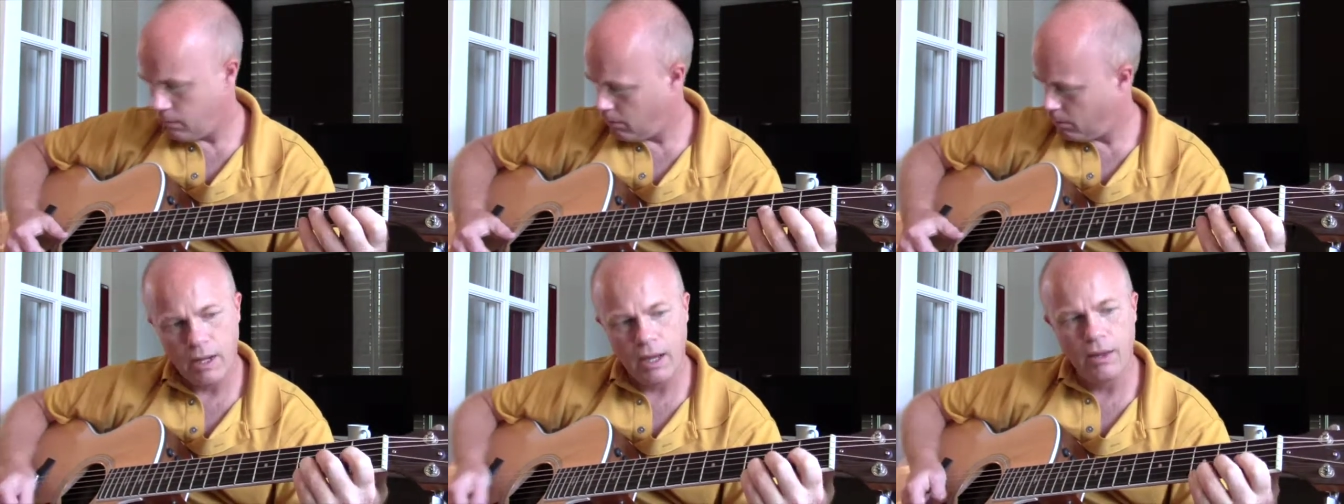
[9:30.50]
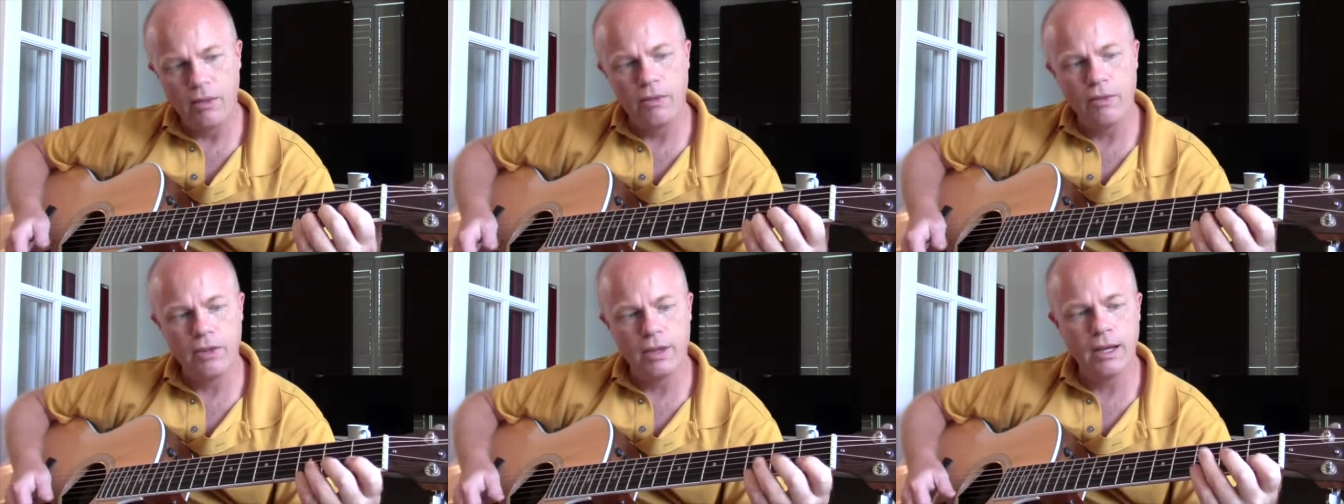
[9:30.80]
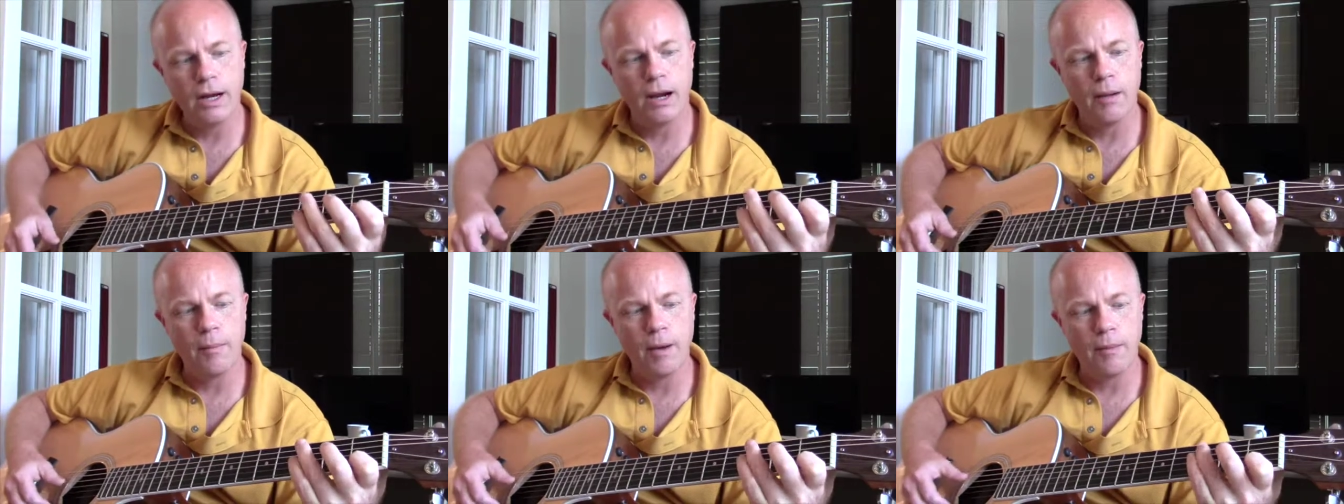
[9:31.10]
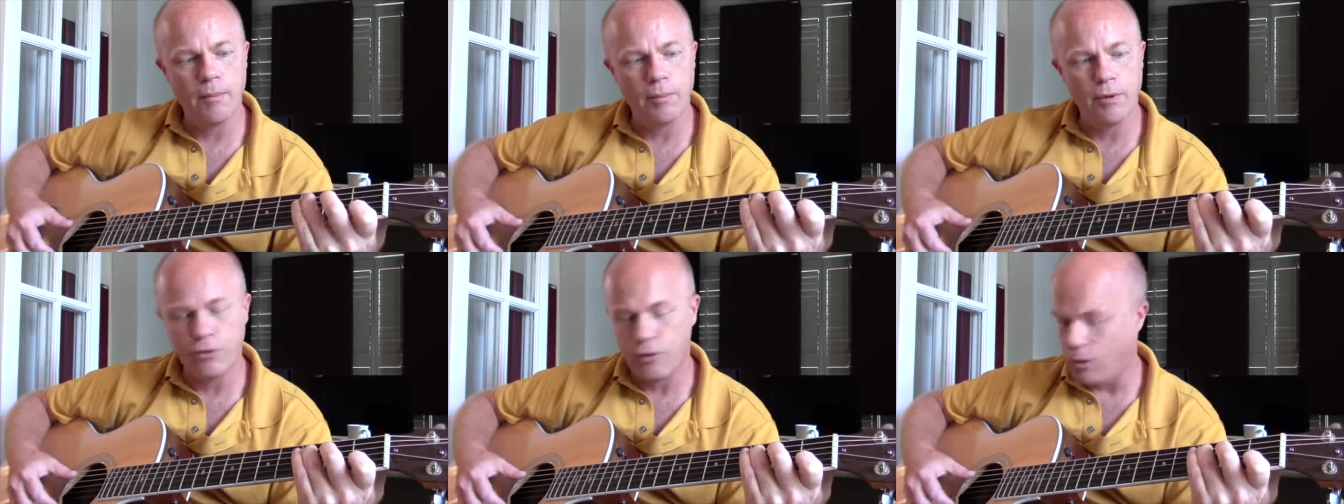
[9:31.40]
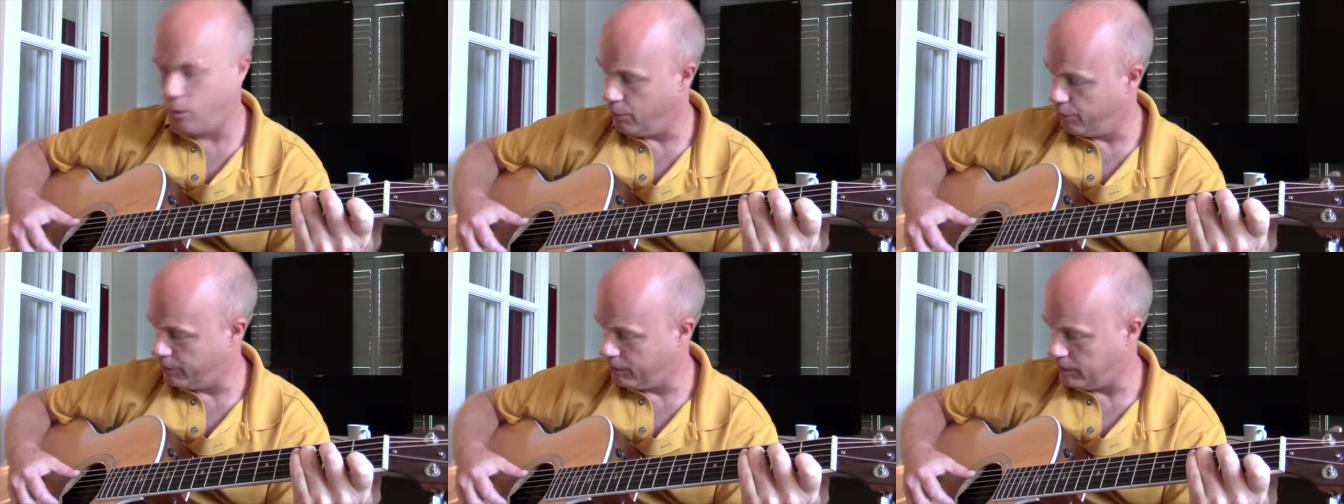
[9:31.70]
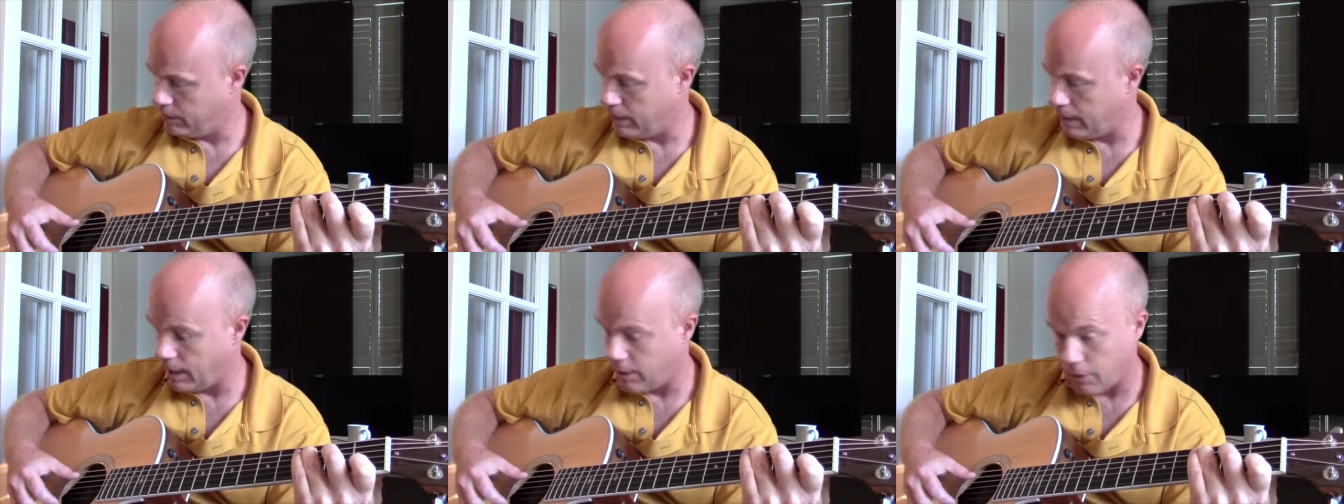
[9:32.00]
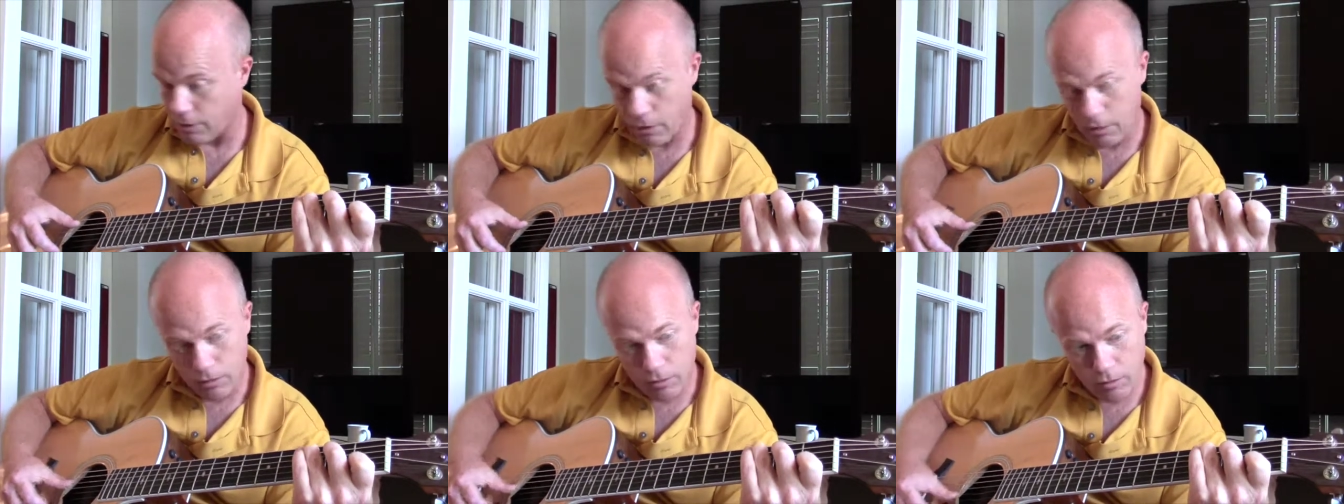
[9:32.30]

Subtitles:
And then I might put the whole thing together.